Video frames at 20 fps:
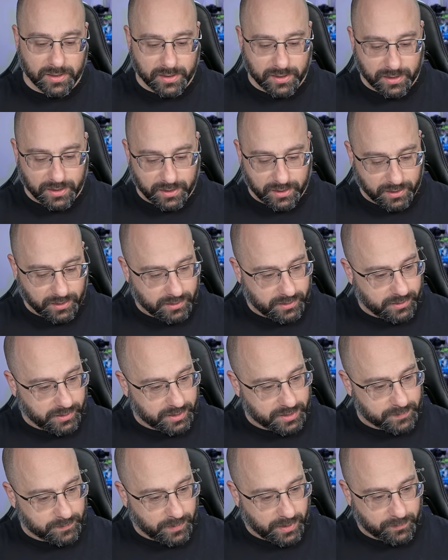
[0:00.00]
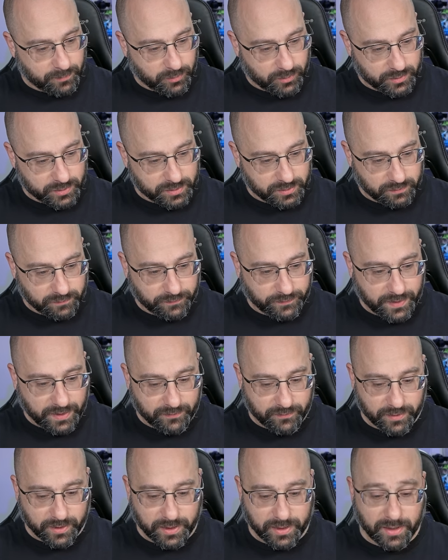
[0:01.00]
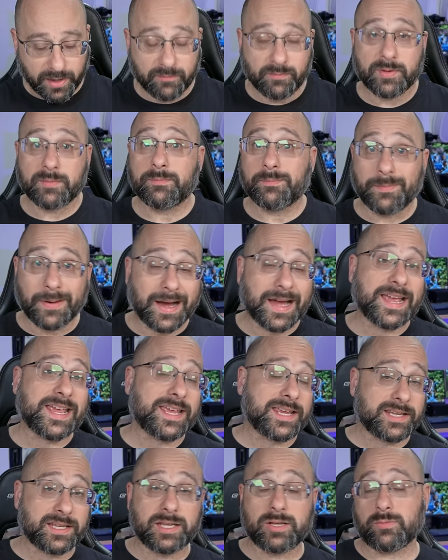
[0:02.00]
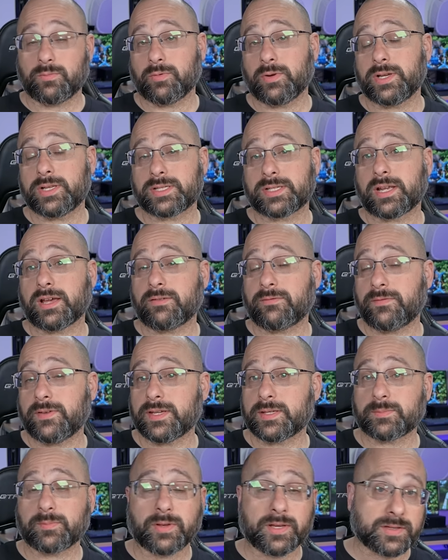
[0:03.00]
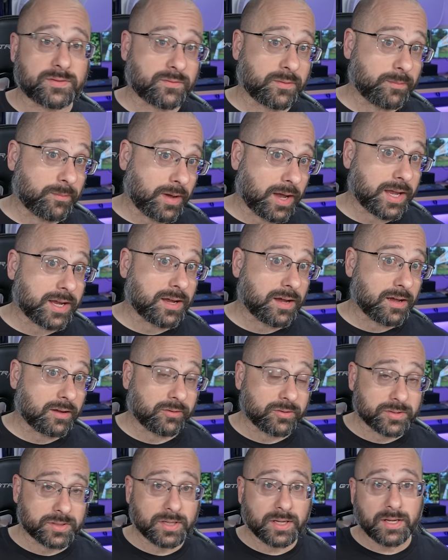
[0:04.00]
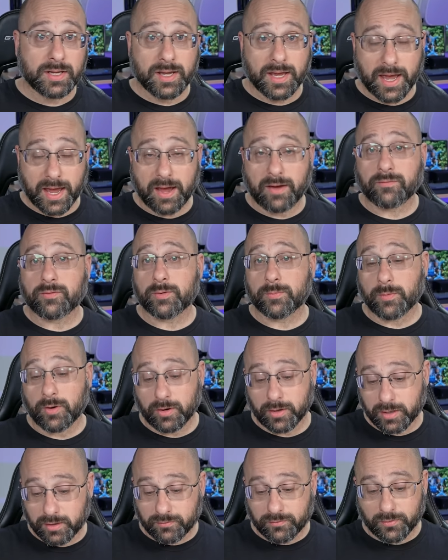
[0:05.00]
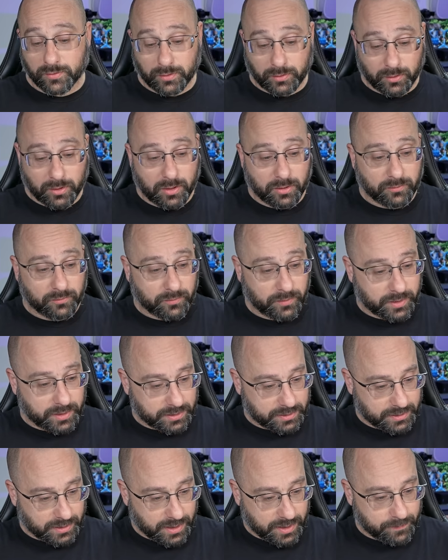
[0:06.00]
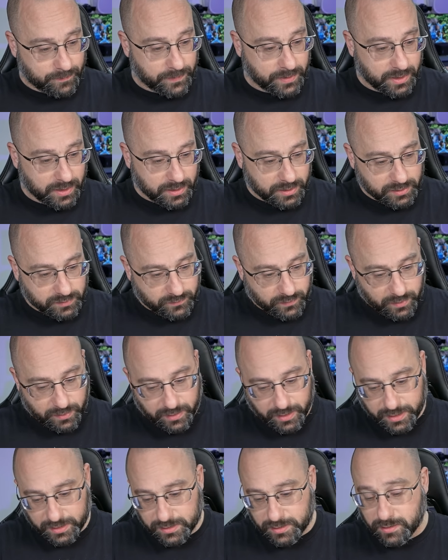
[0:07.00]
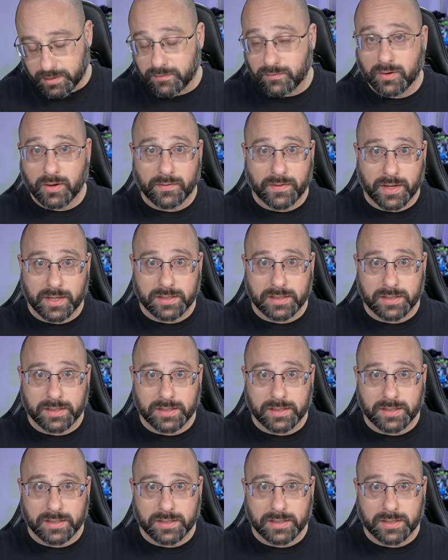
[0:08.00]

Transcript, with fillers: It's my personal favorite, and I've been buying neoprene-style faceplates for my goggles aftermarket for a long freaking time. It's very nice that they've gone that